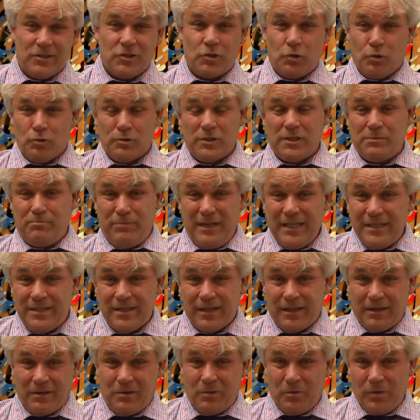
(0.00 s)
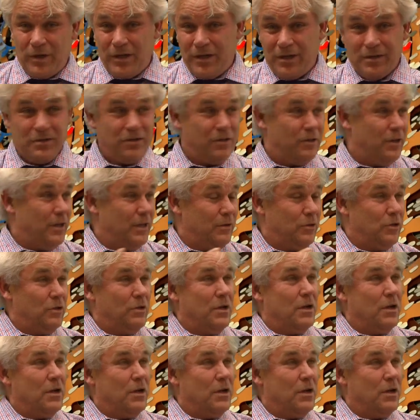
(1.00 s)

call splitting, where you know,